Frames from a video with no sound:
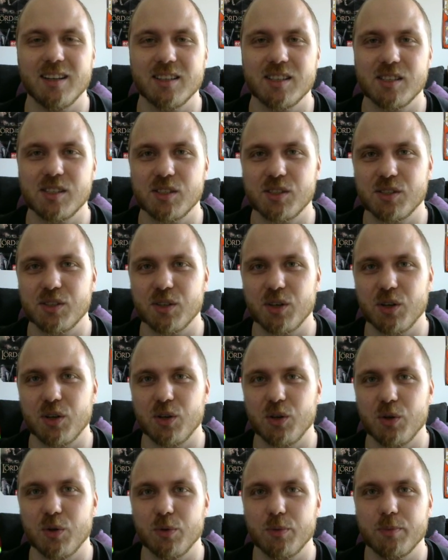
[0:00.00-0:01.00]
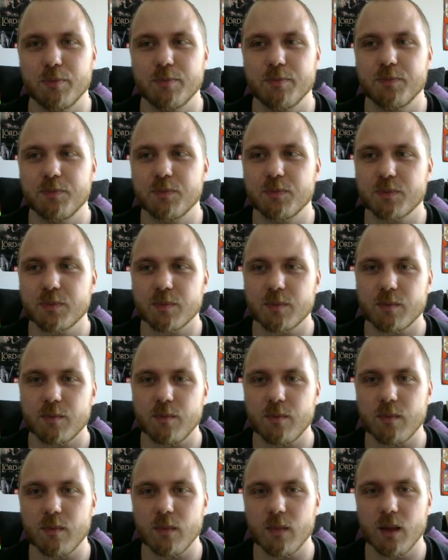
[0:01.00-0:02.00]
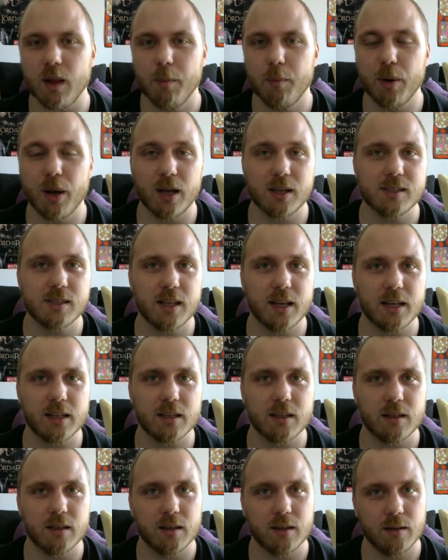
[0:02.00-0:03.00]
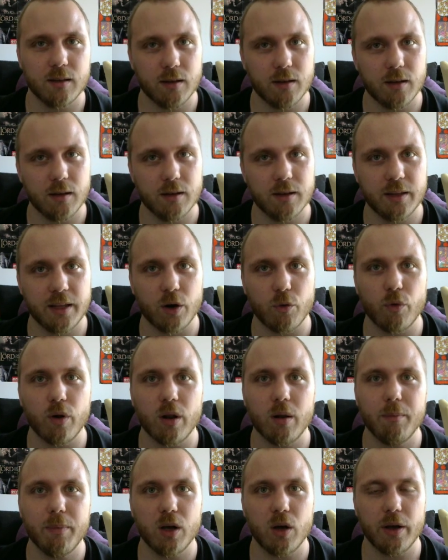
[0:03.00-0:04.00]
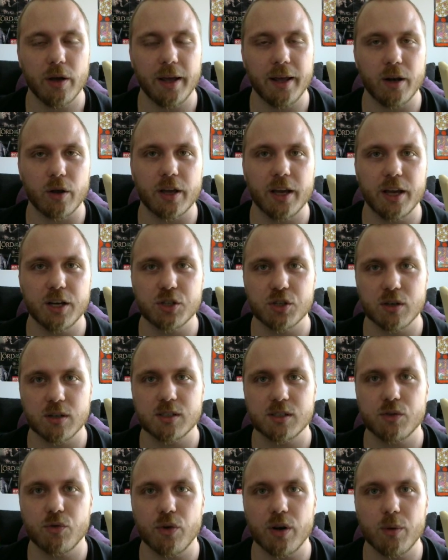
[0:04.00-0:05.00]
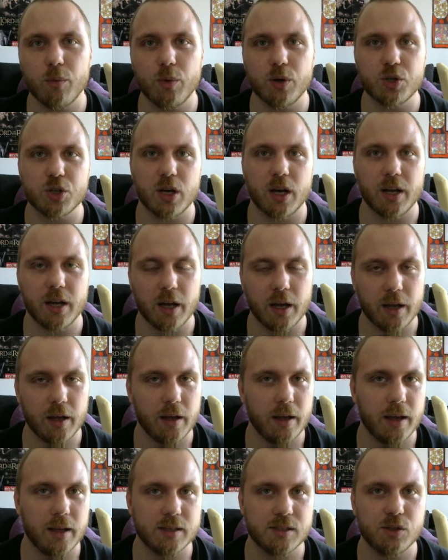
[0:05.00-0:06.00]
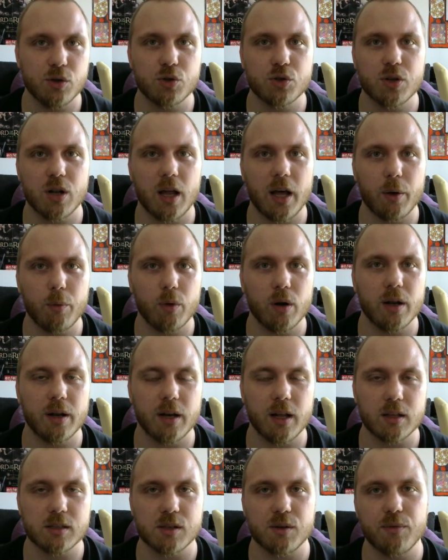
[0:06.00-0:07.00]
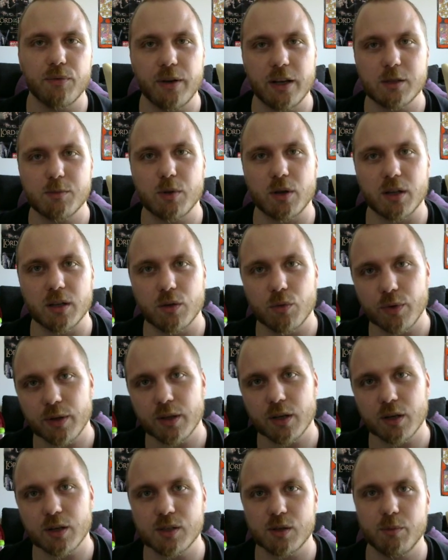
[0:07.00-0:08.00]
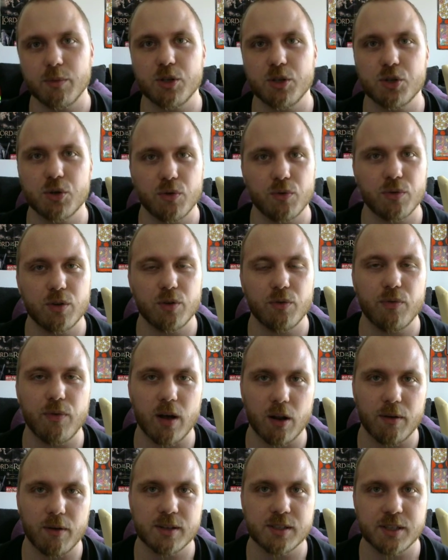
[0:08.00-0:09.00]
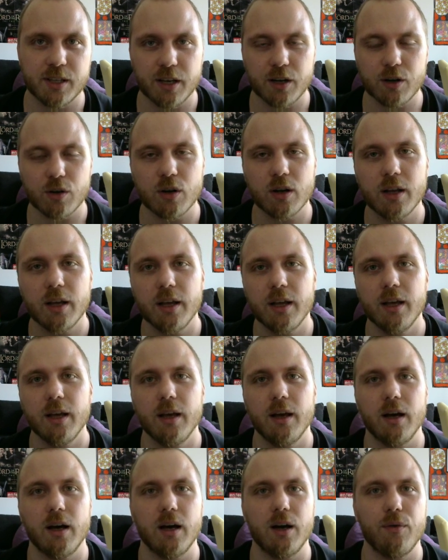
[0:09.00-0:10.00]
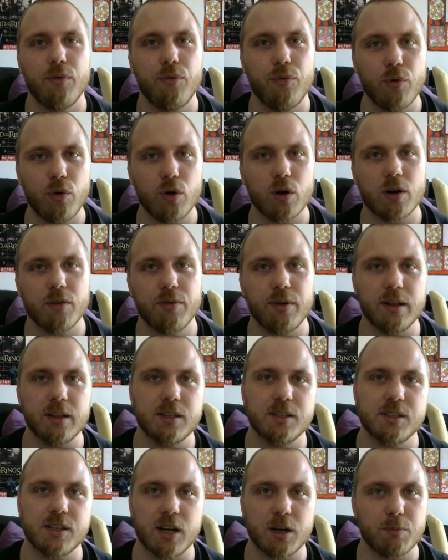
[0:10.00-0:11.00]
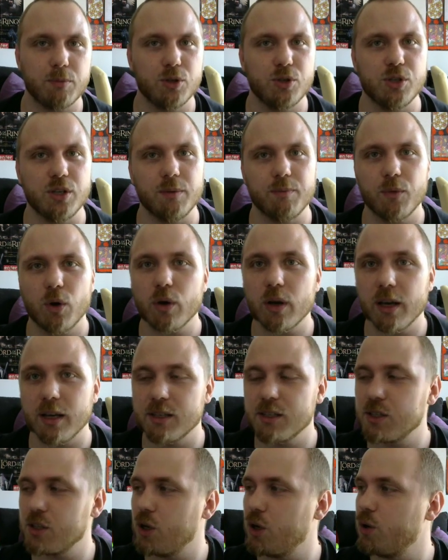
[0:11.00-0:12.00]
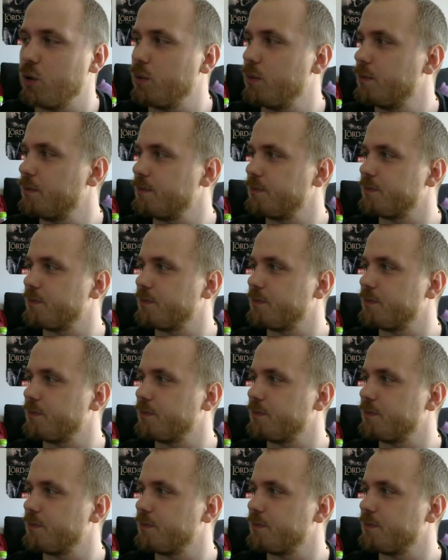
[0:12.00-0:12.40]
So plus that, there will be an occasional stream, which as usual, I will announce on Facebook and Twitter, so be sure to follow us there, for fantasy RPG. Okay, so